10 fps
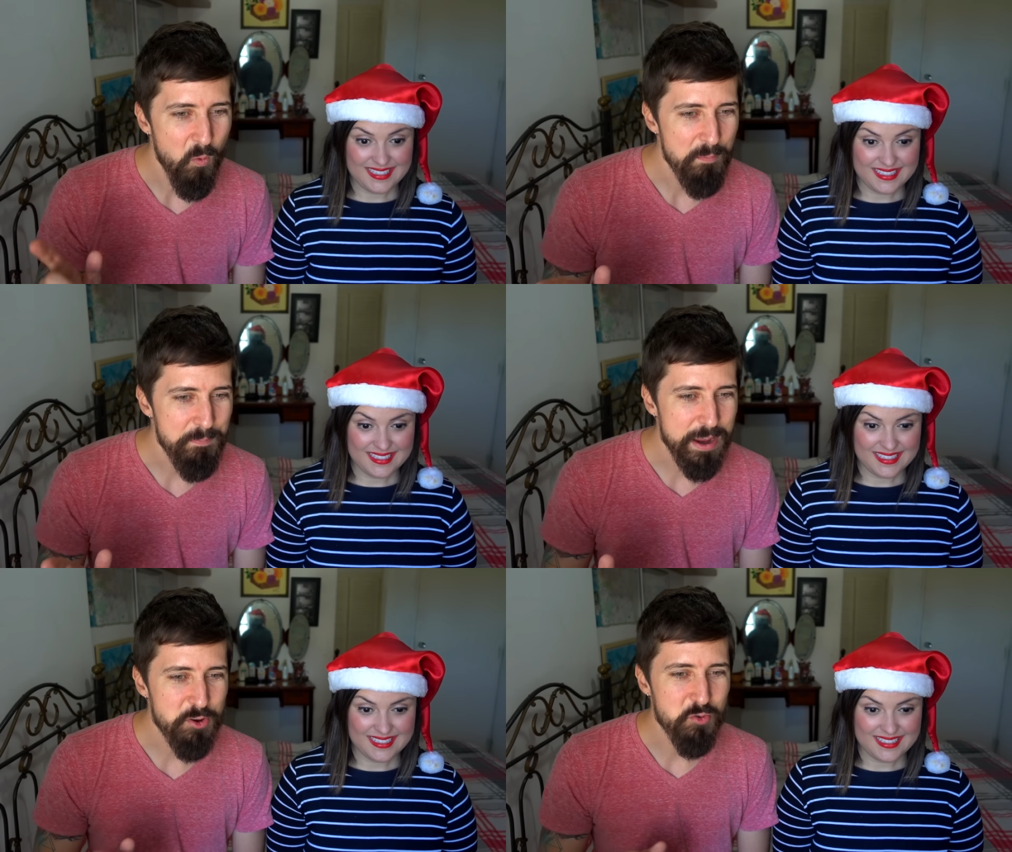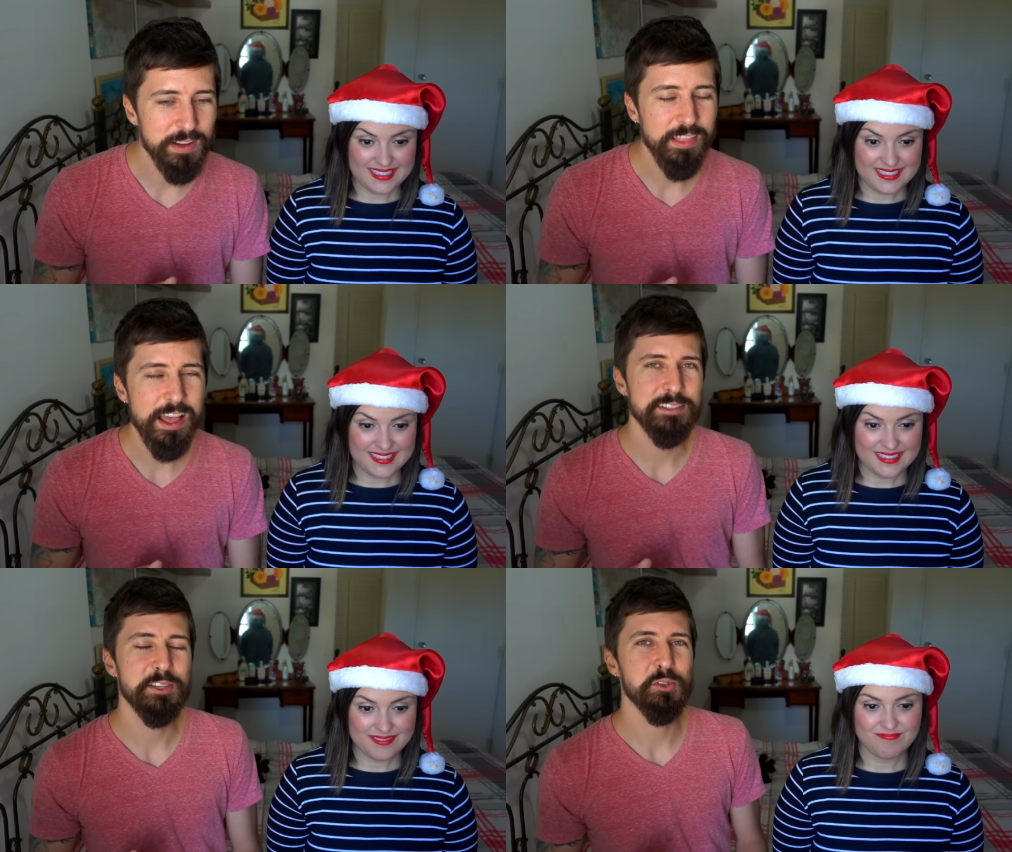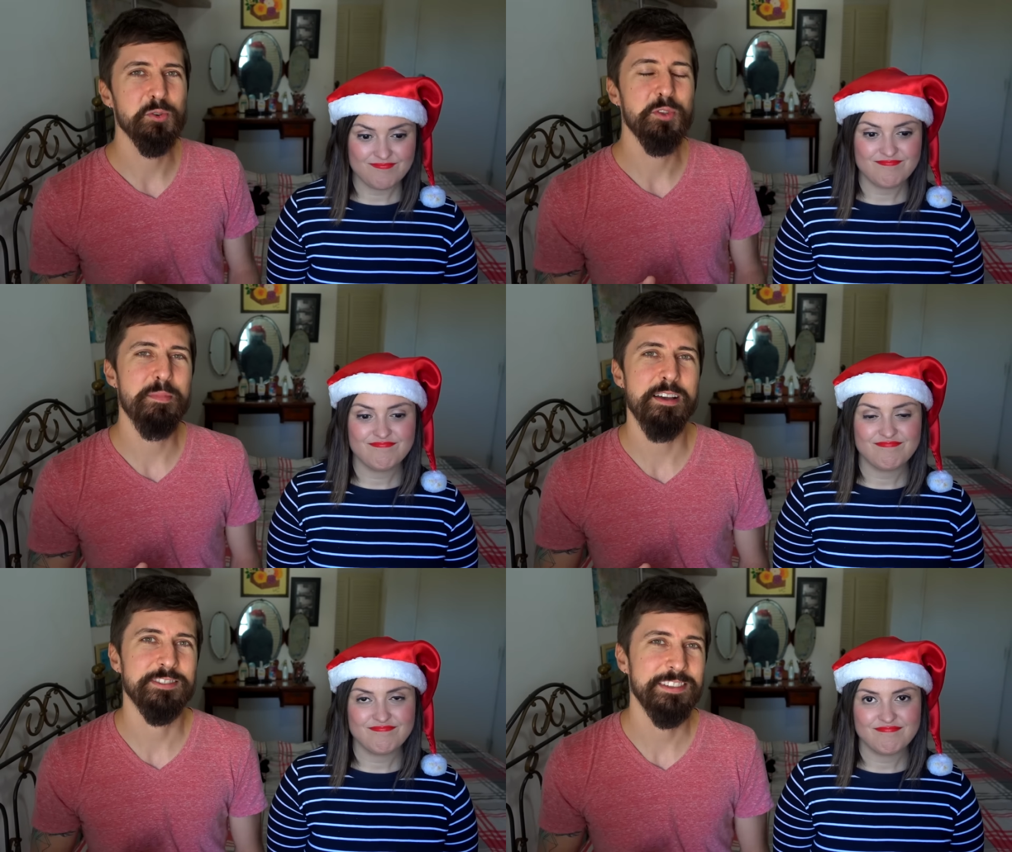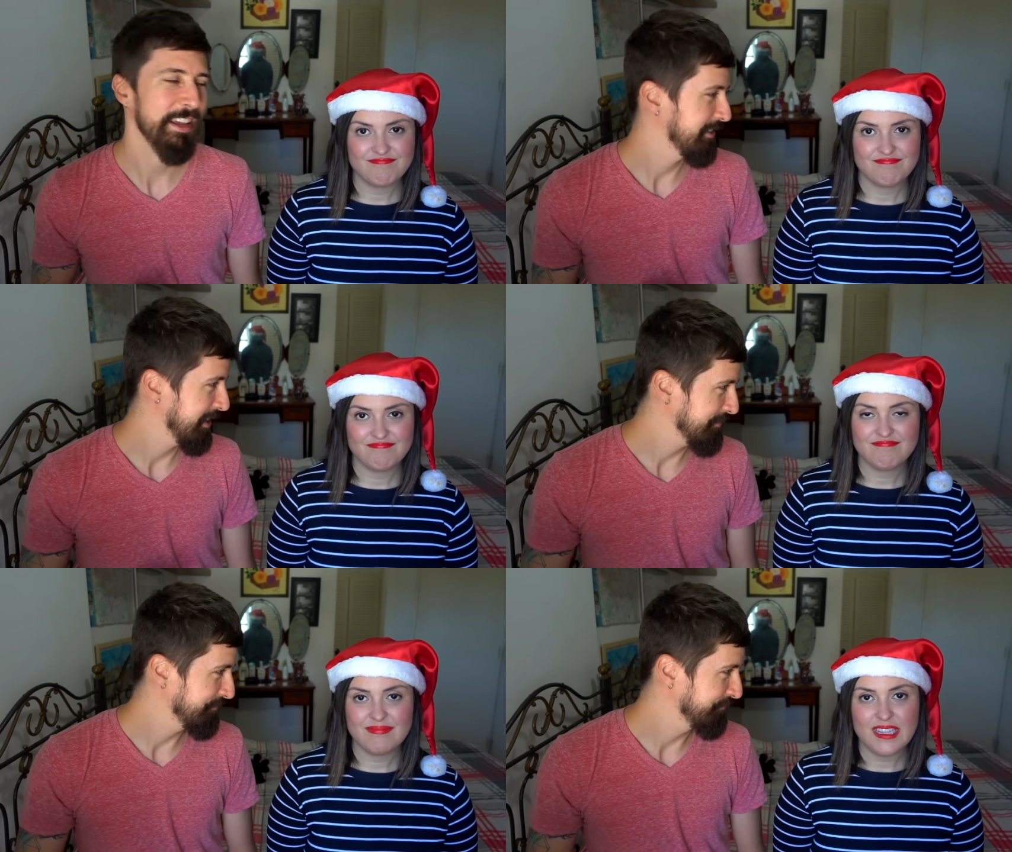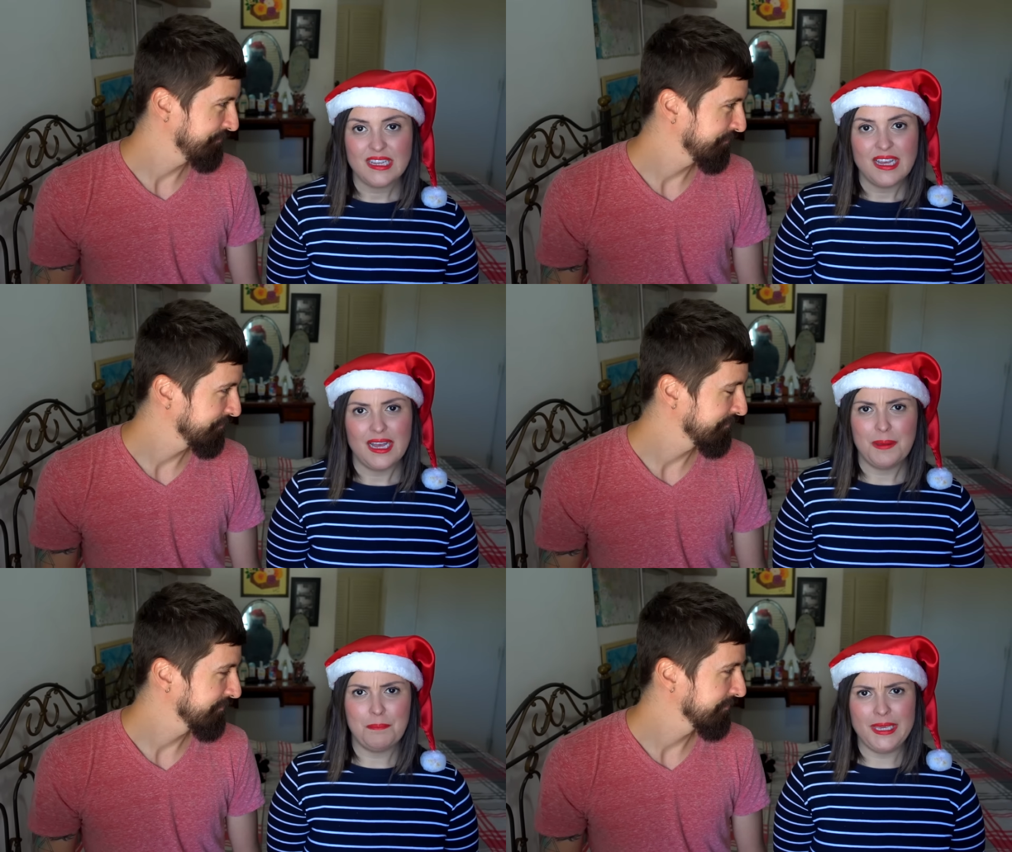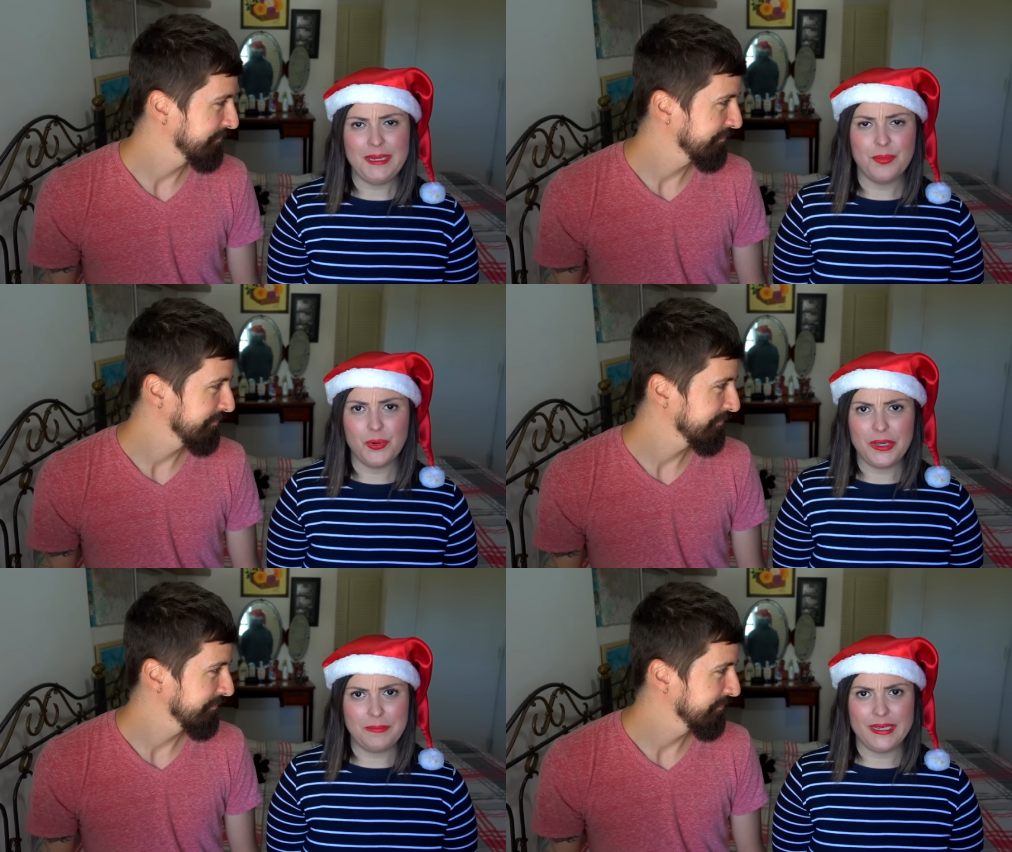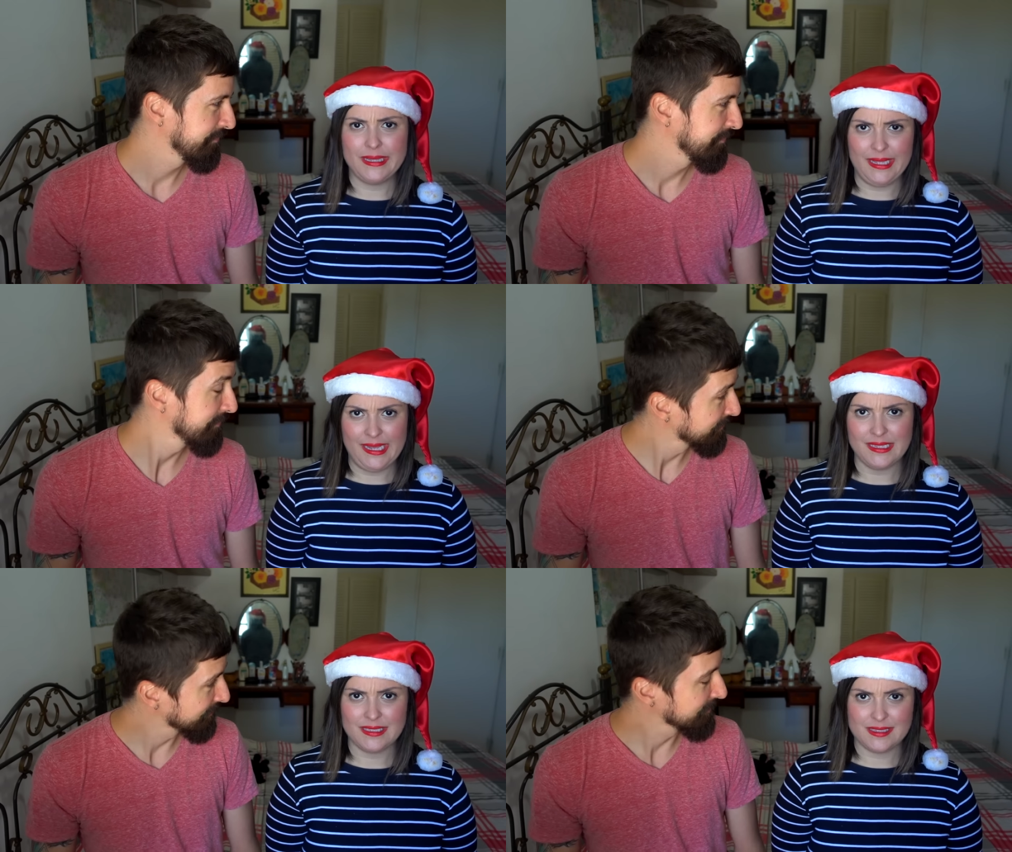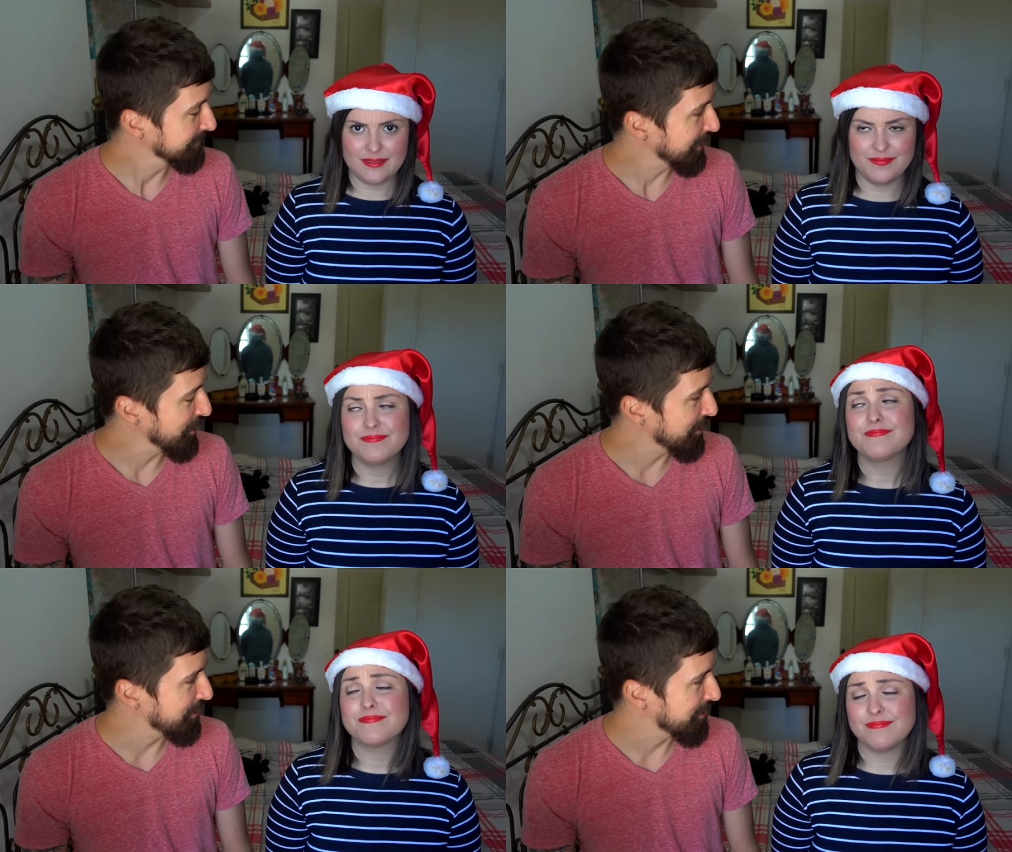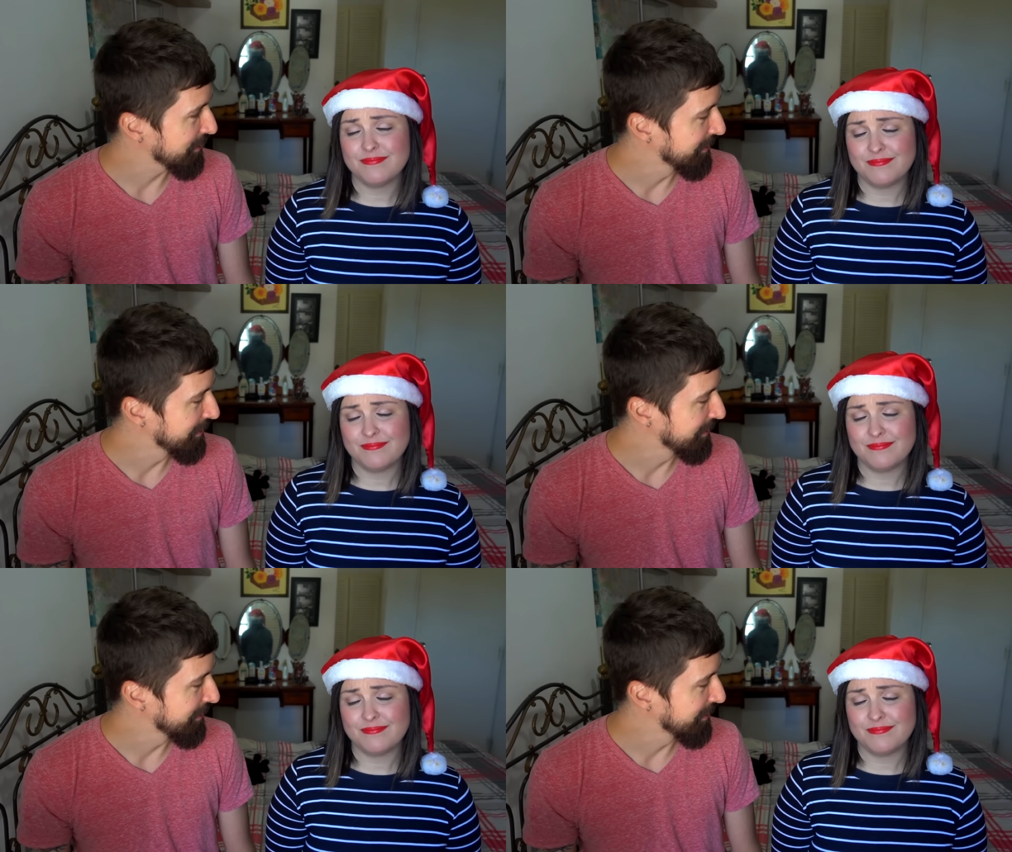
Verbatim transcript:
Speaker 1: what made you realize the truth about Santa?
Speaker 2: a mean boy in my class. Oh.